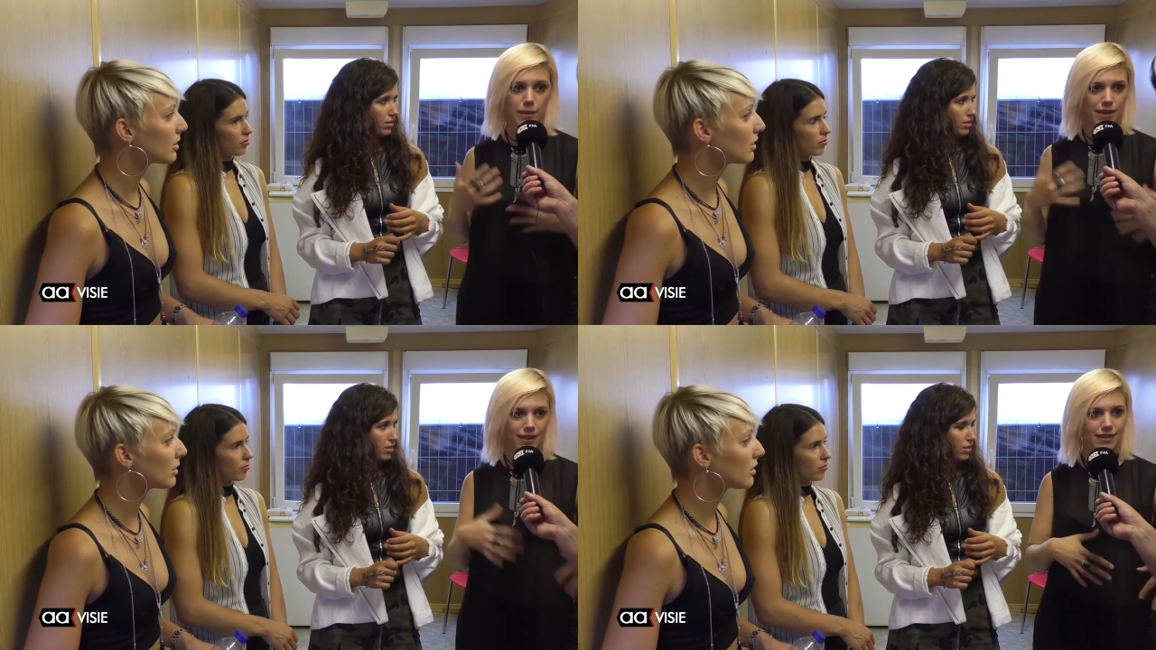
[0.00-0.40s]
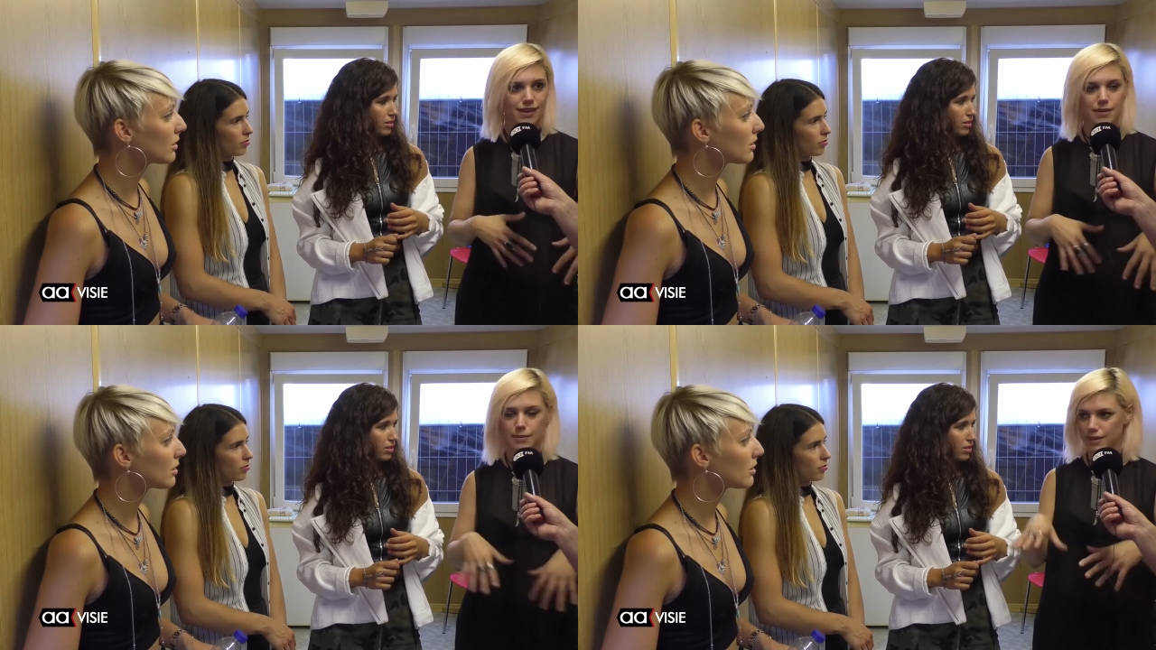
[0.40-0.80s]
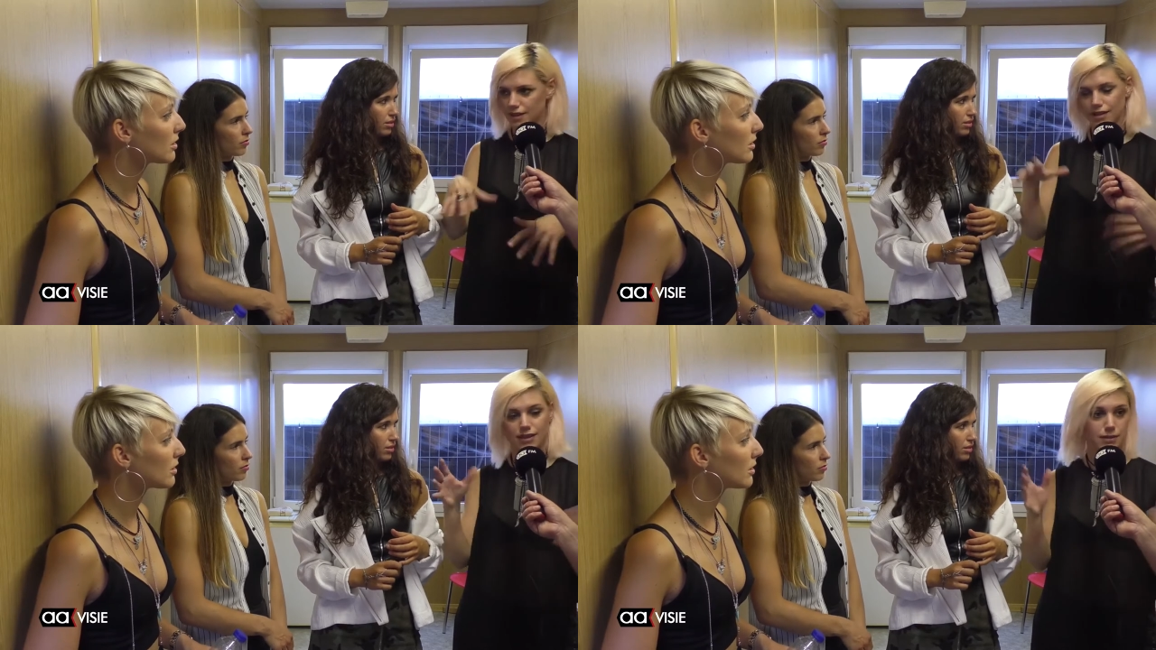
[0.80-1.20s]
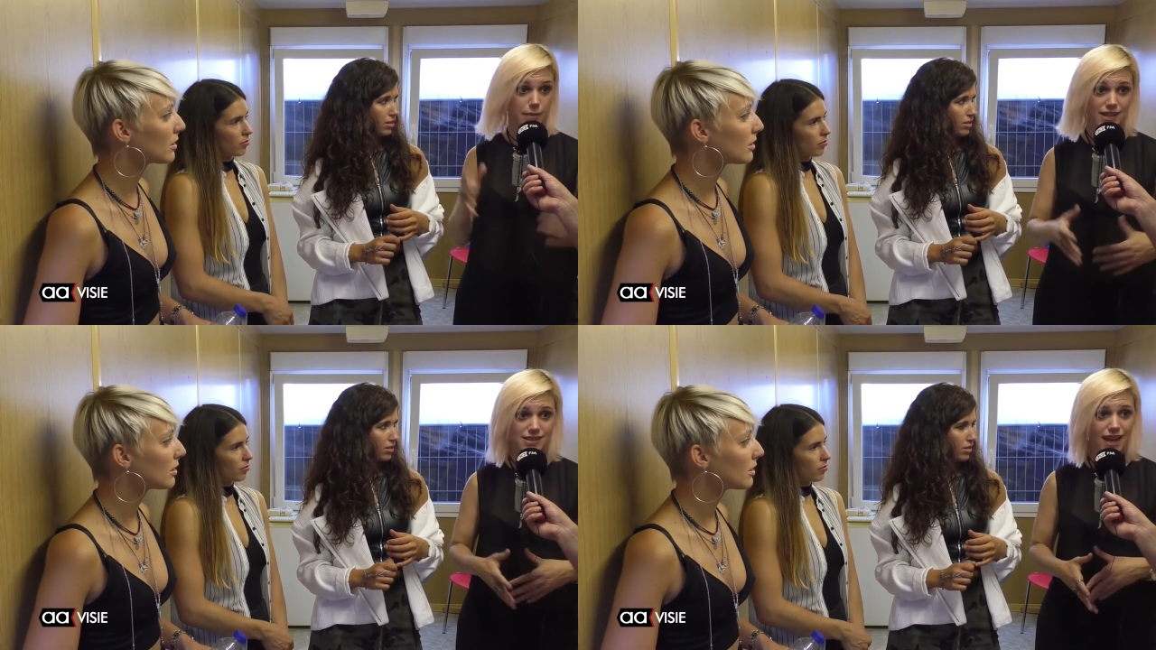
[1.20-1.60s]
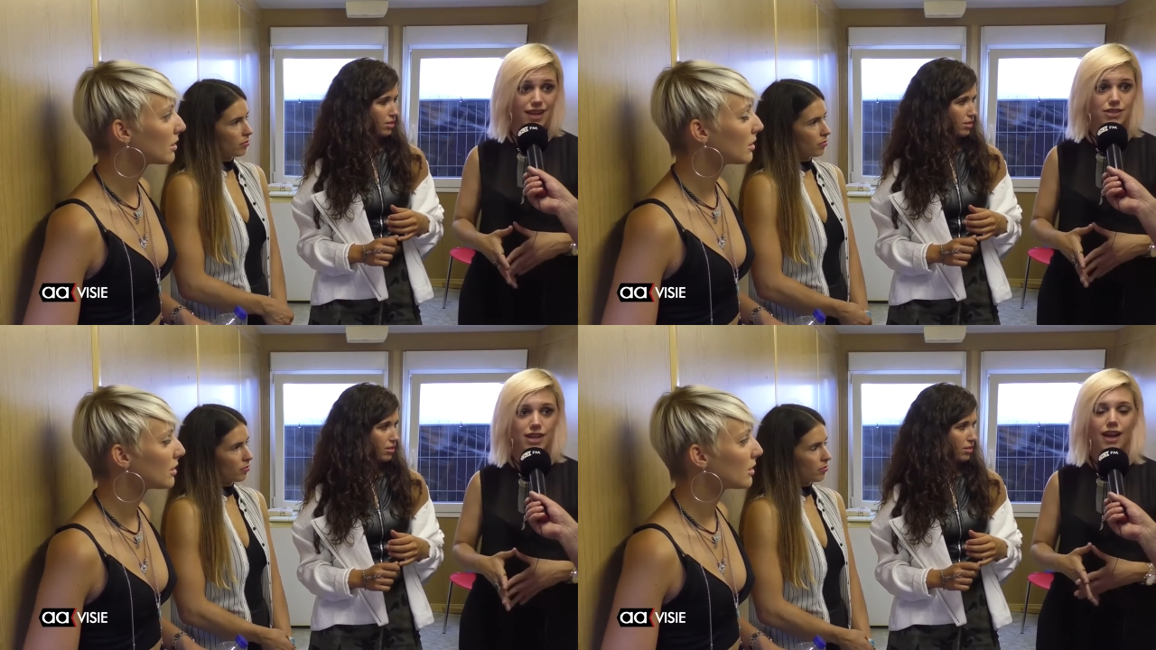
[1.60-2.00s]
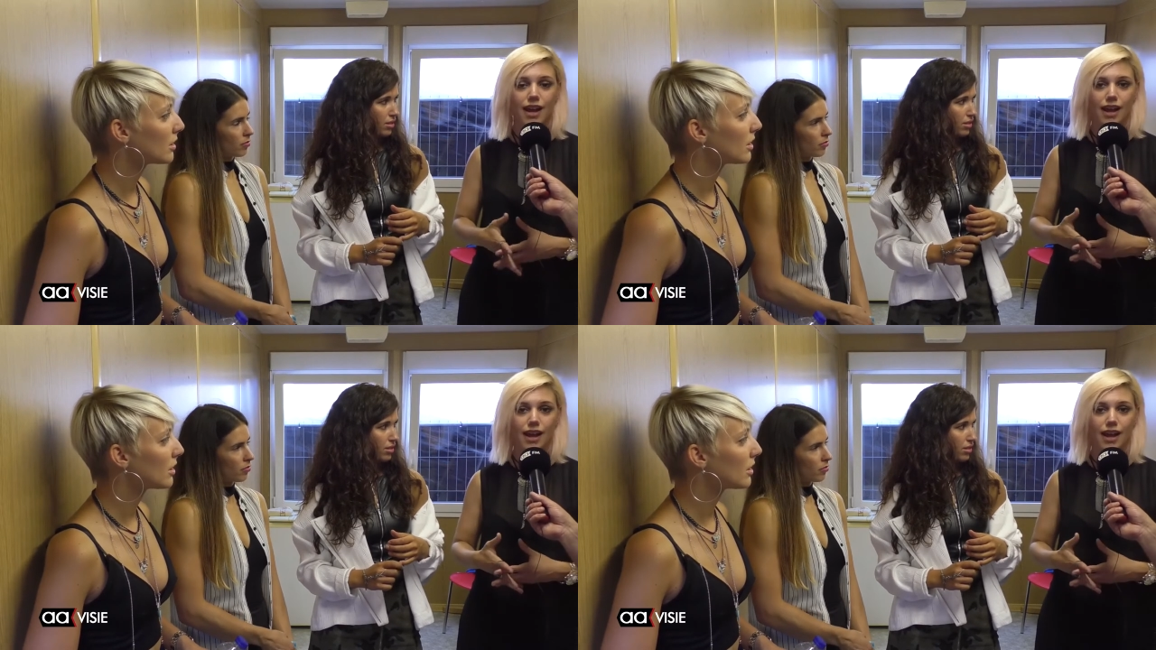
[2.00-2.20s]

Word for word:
Speaker 1: We yeah. met them uh, in the backstage,